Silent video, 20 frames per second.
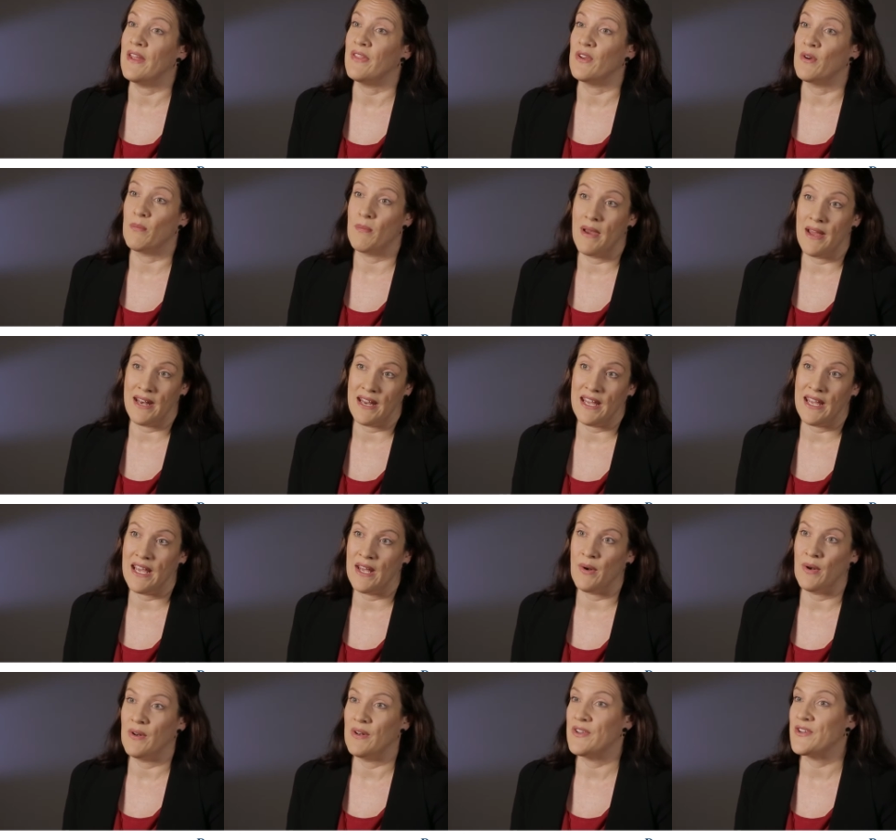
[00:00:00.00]
and their money
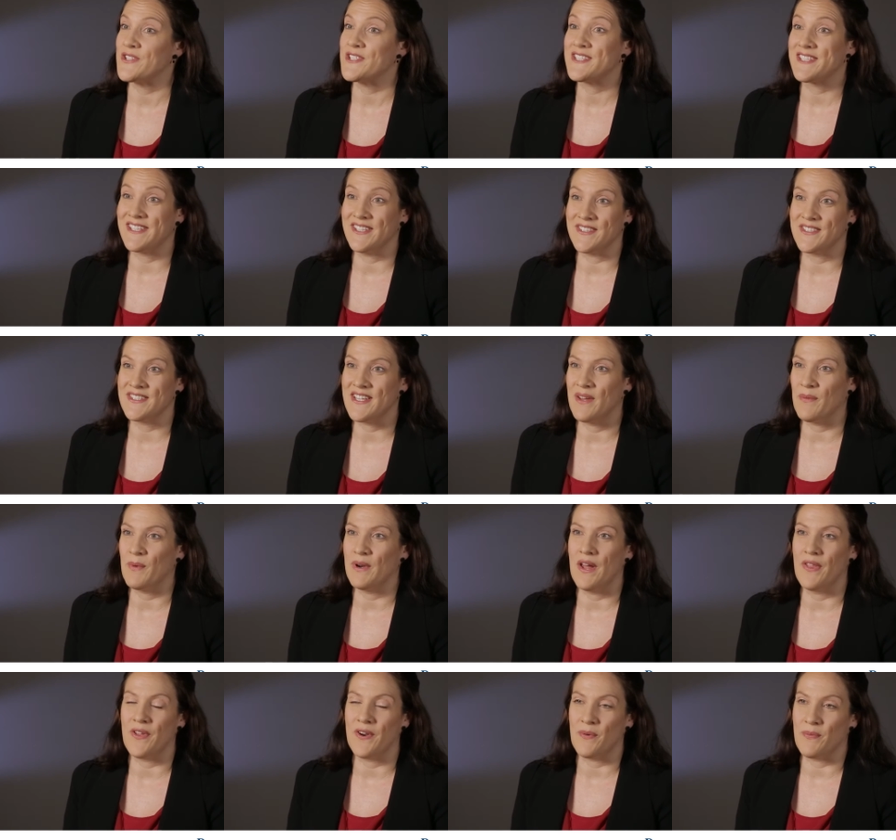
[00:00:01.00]
and their skill set,
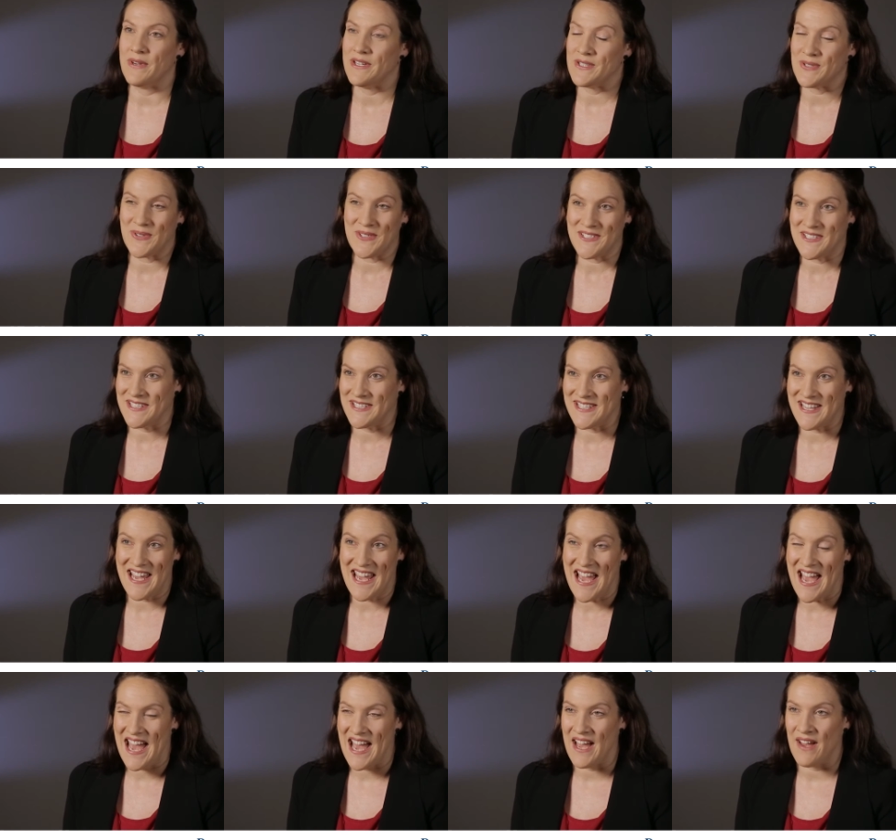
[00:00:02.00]
what other resources they
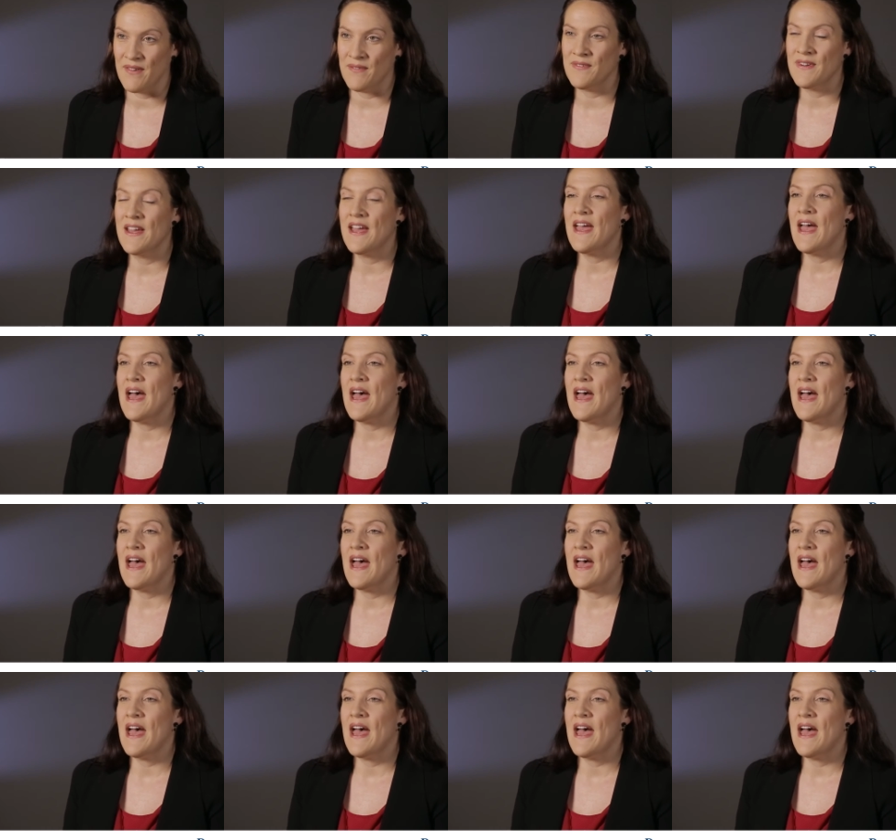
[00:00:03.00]
have,